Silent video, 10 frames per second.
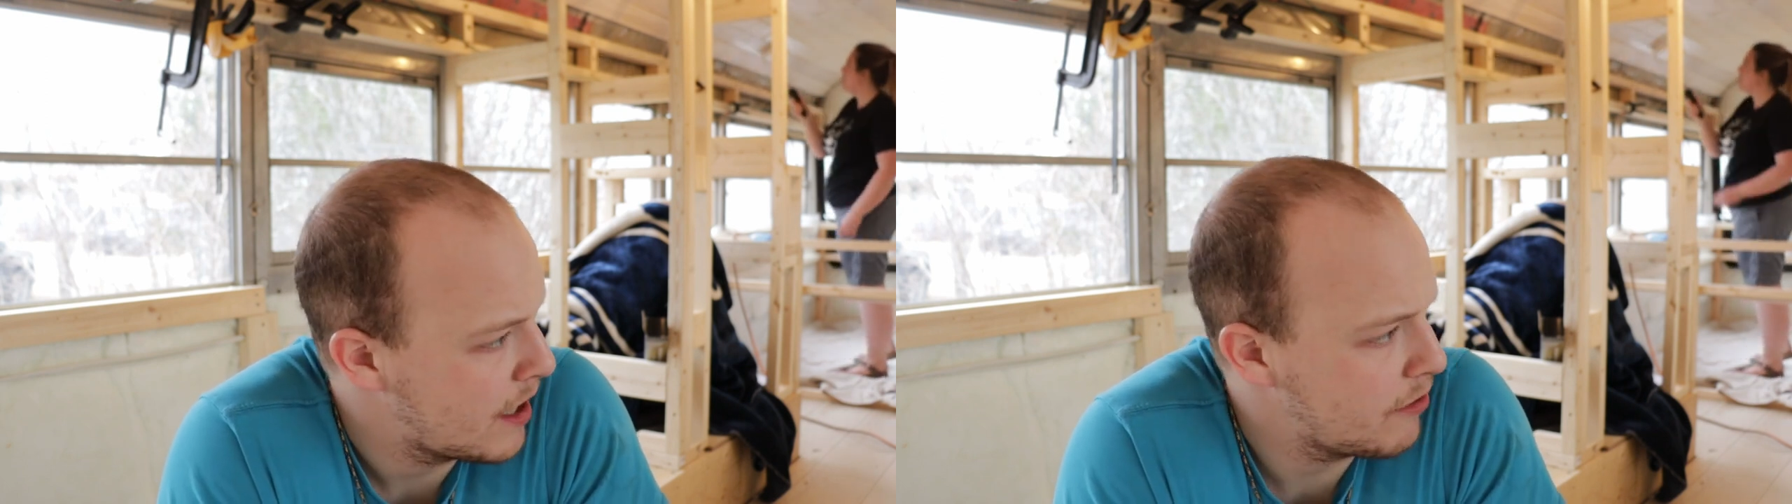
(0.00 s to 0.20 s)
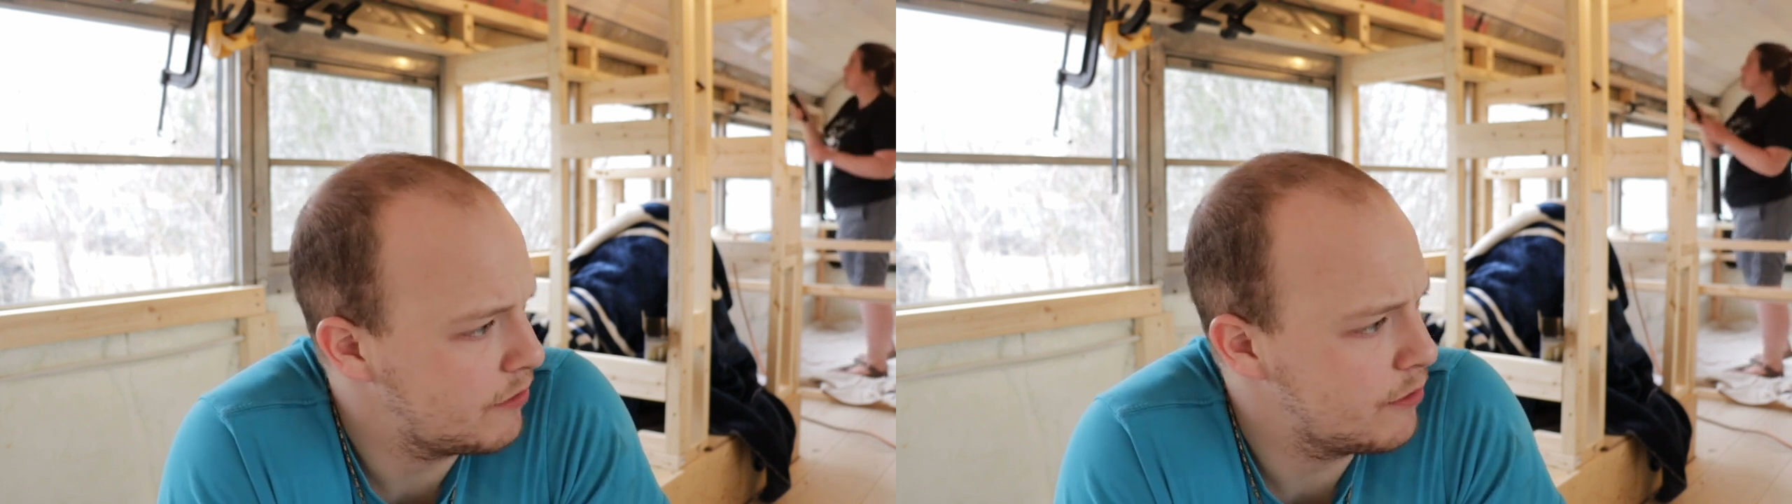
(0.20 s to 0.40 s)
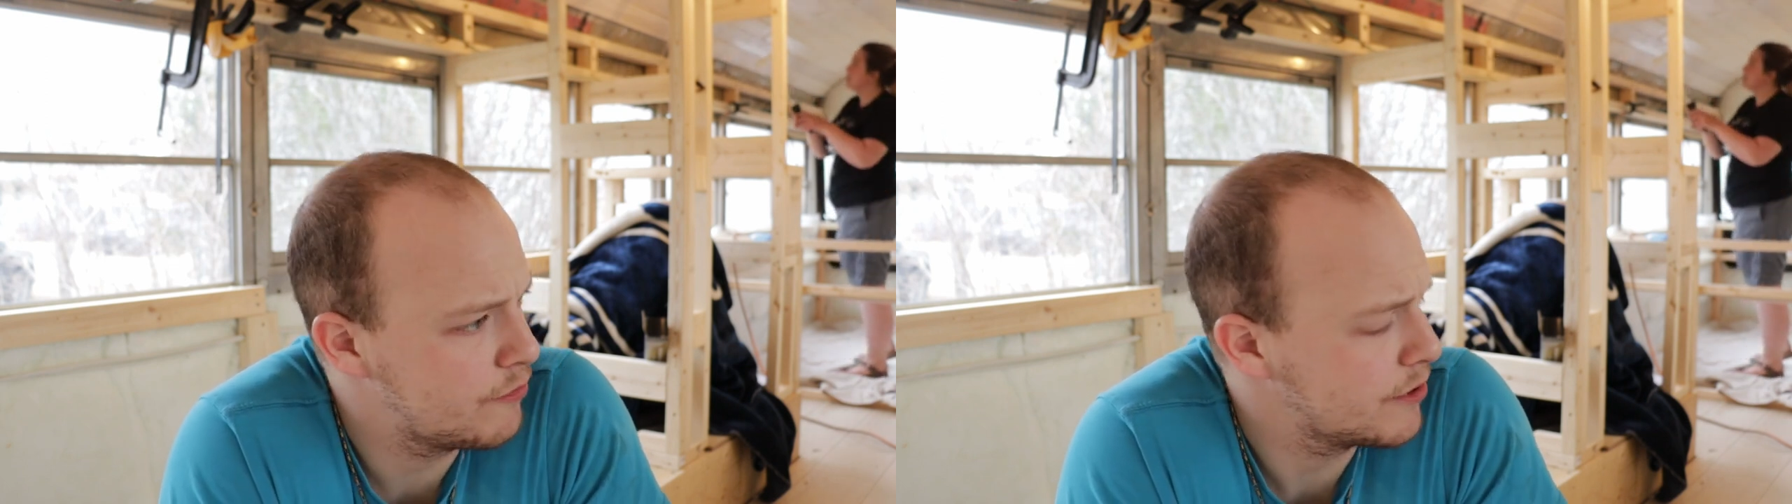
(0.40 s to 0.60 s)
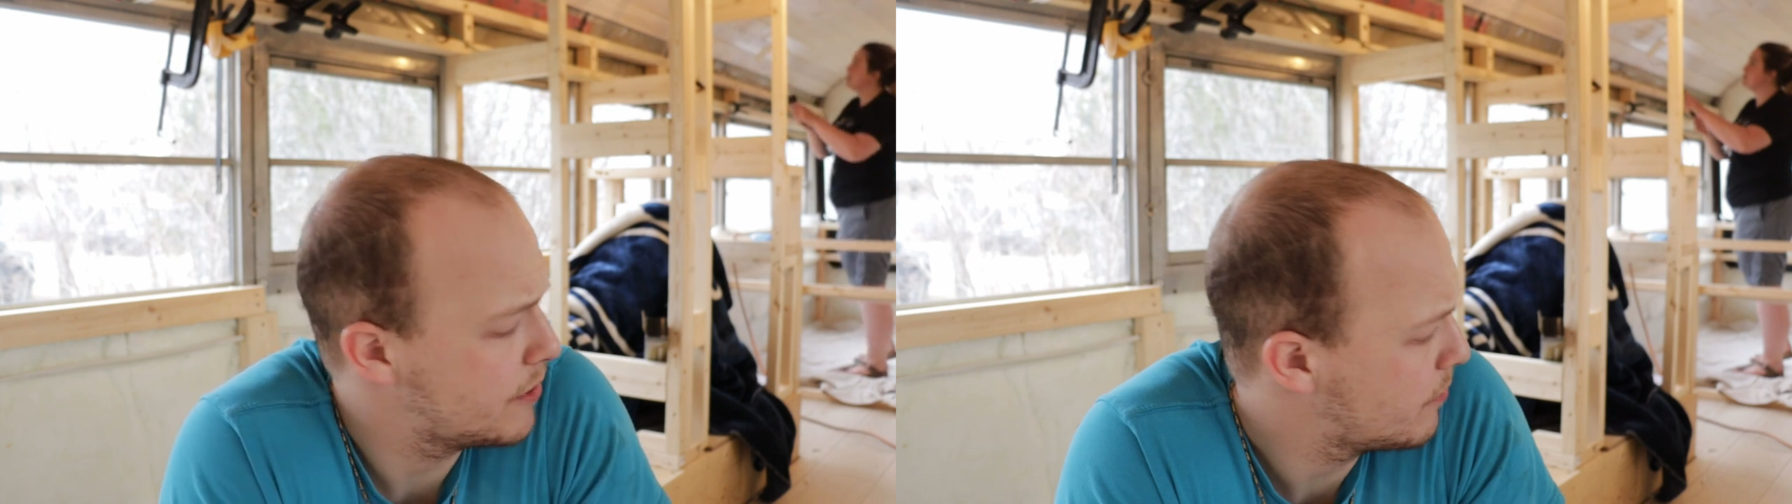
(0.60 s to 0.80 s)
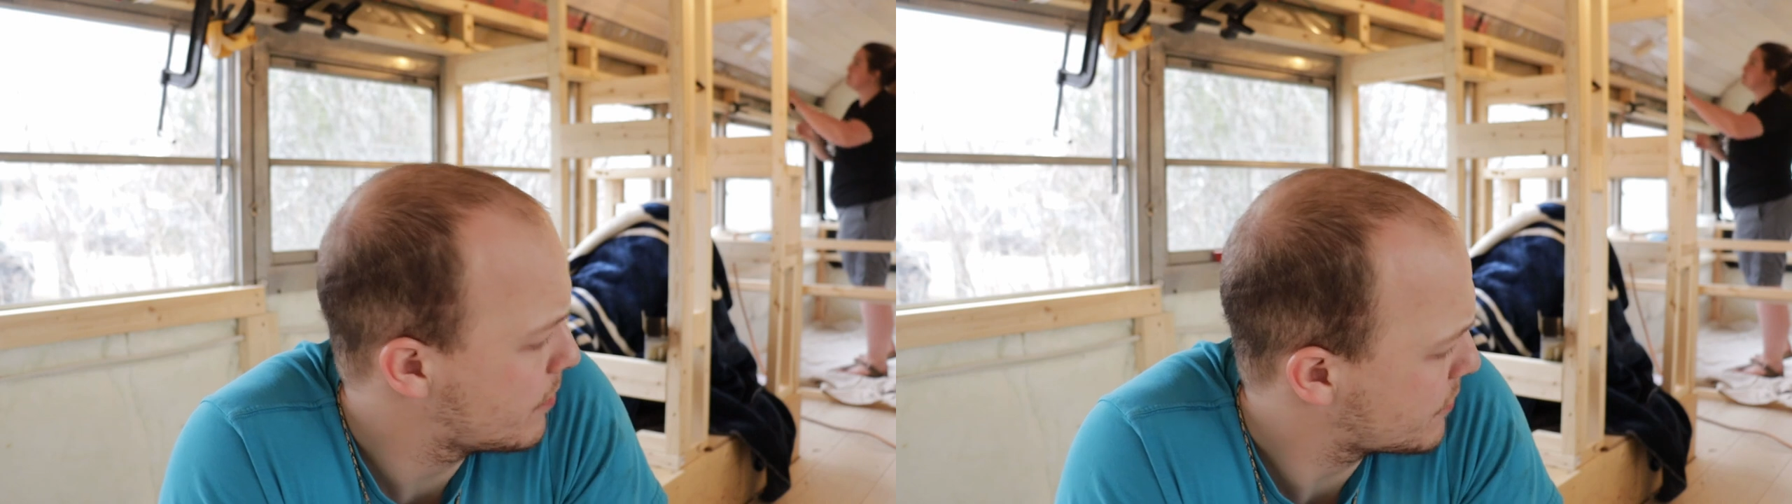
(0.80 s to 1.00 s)
I don't know if we're
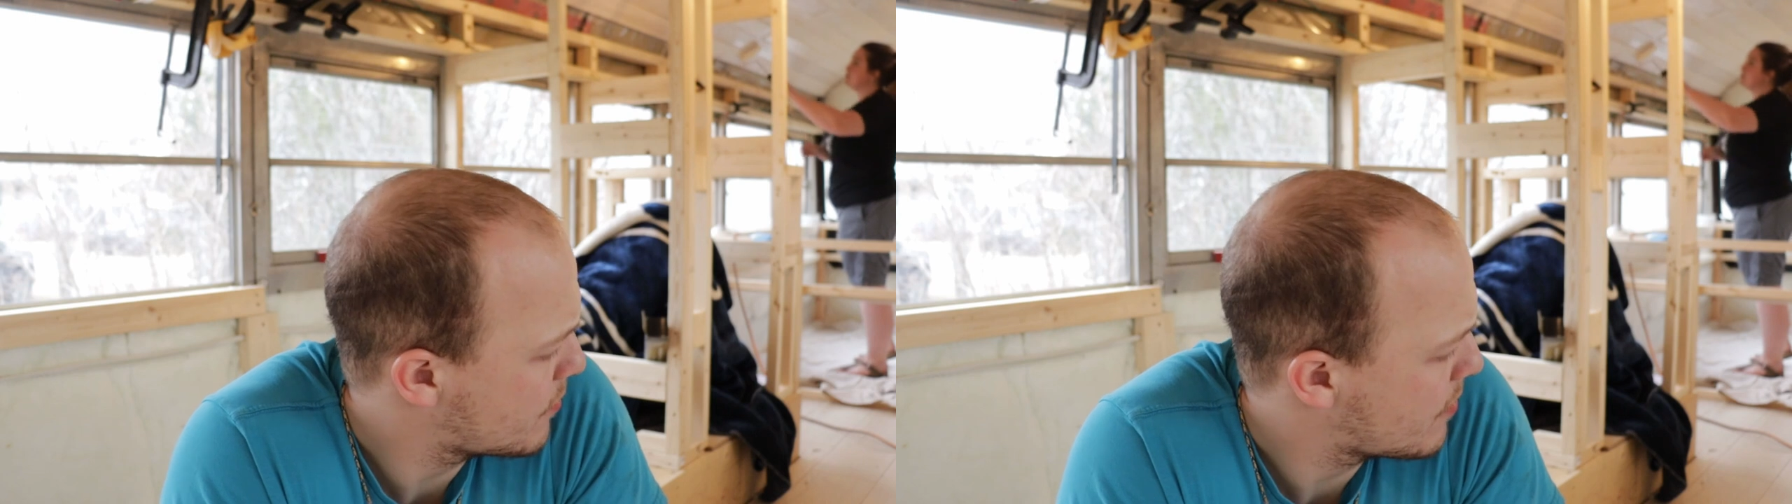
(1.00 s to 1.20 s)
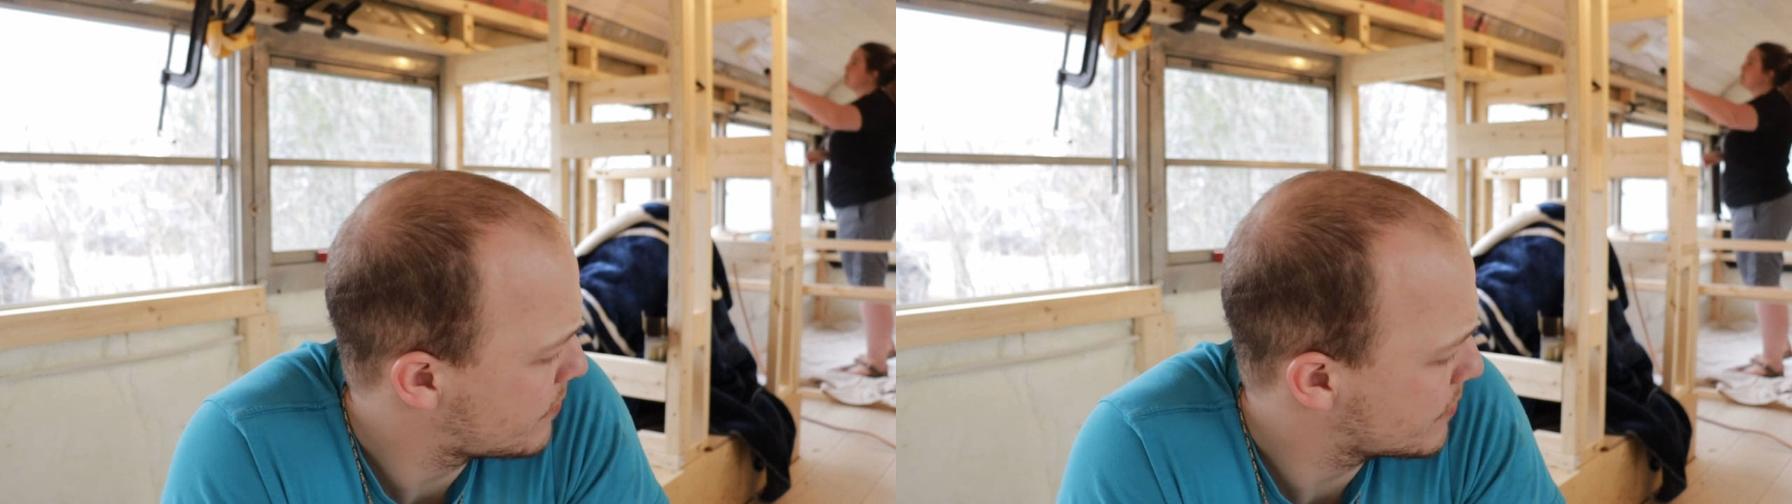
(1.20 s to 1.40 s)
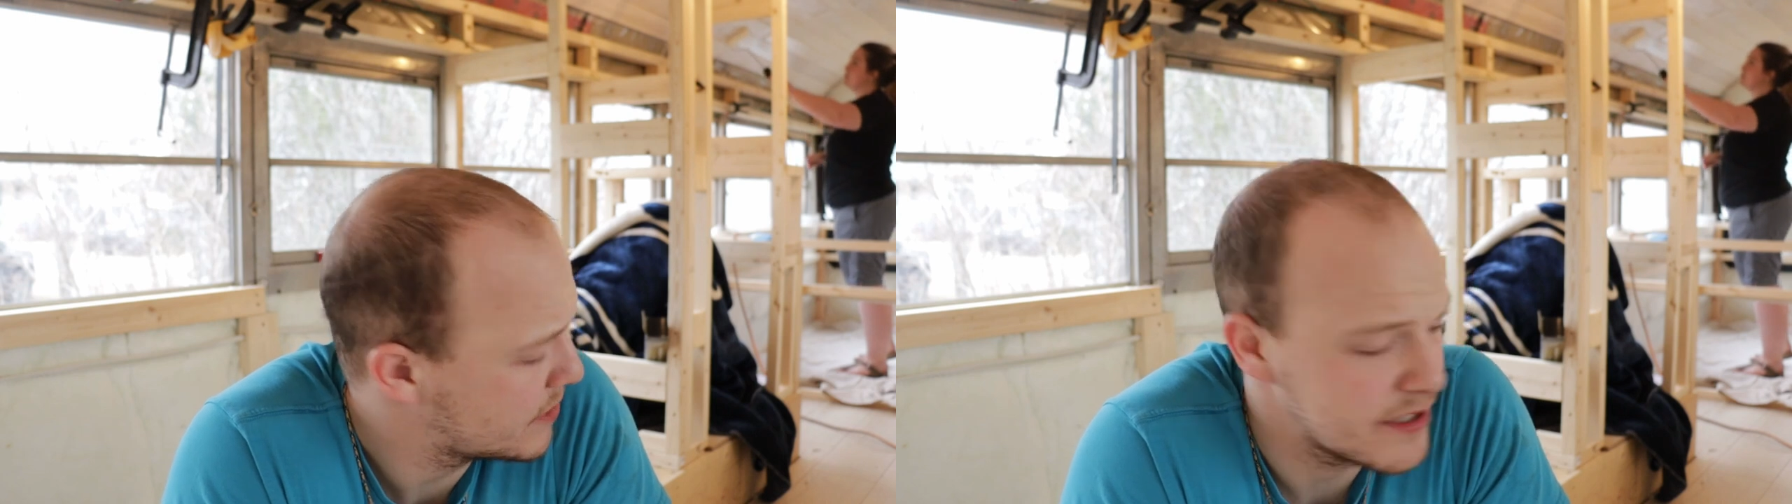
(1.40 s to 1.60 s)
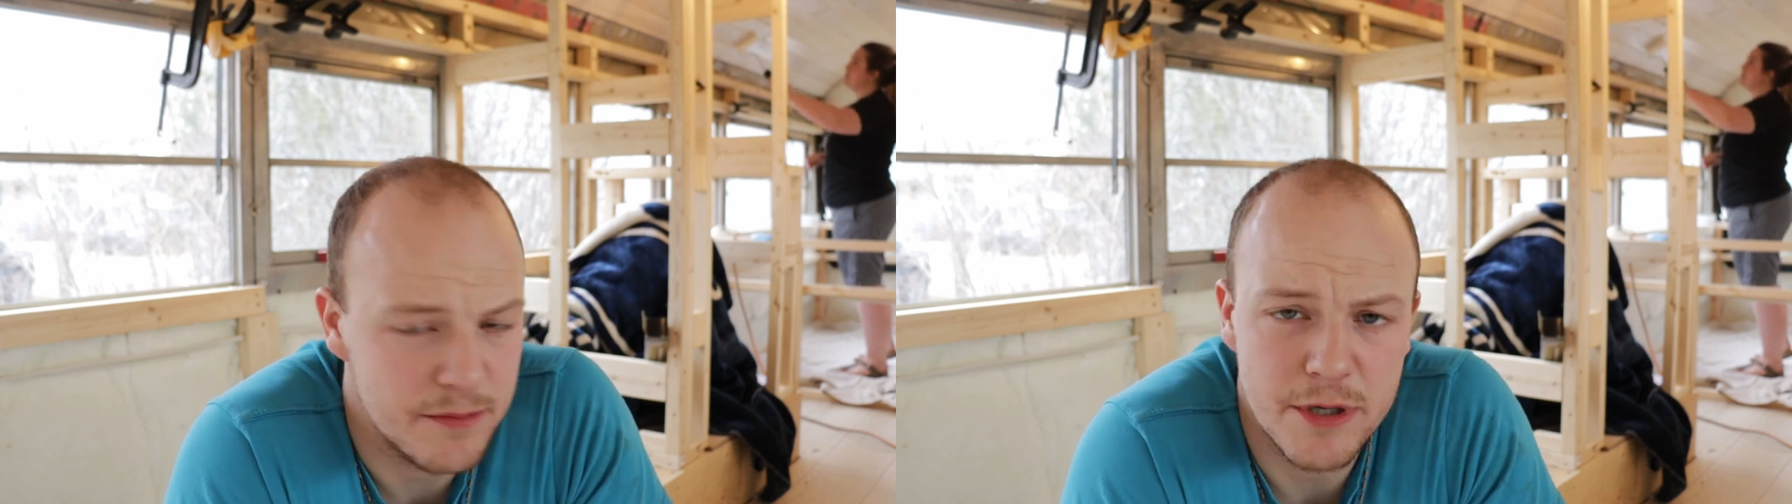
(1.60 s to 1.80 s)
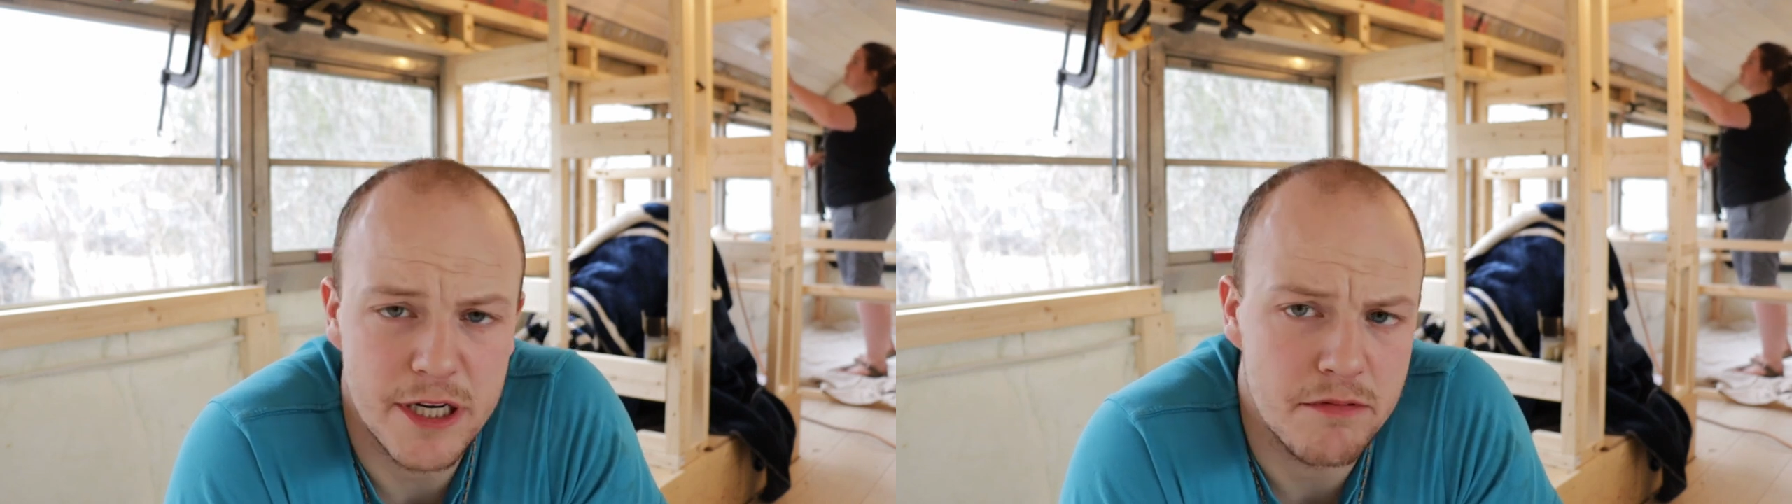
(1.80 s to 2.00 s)
going to work tomorrow, if we're going to
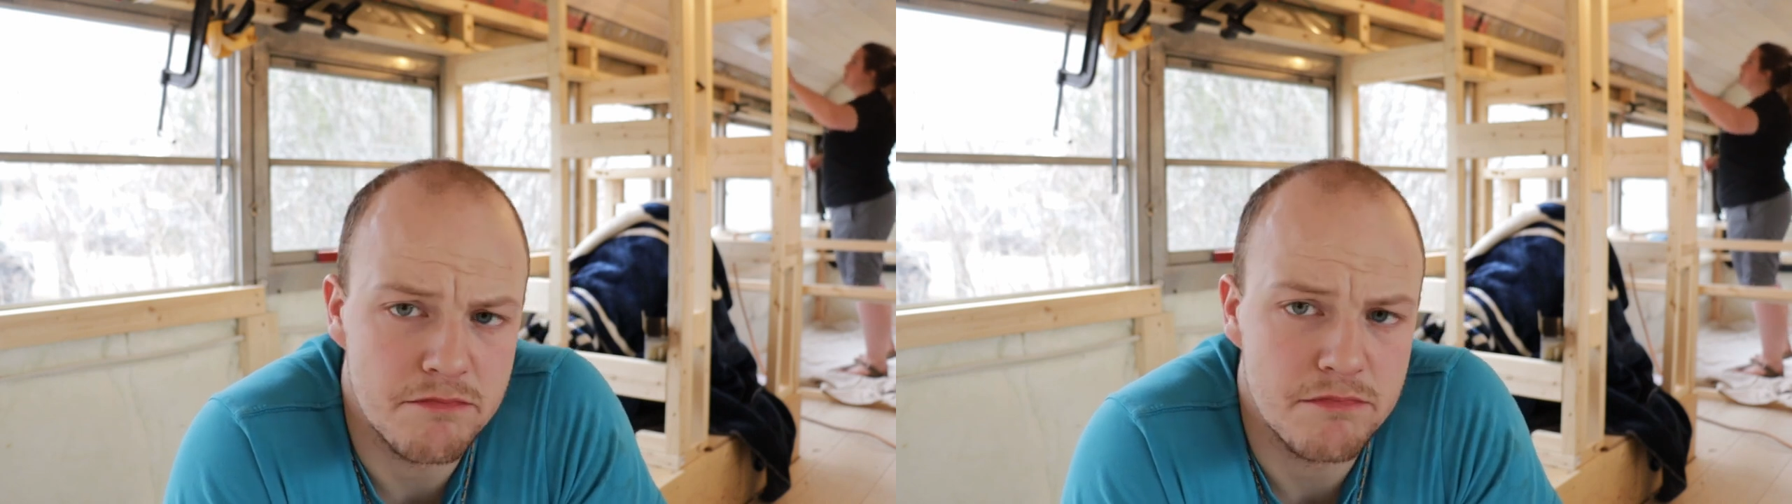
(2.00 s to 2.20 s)
take a break.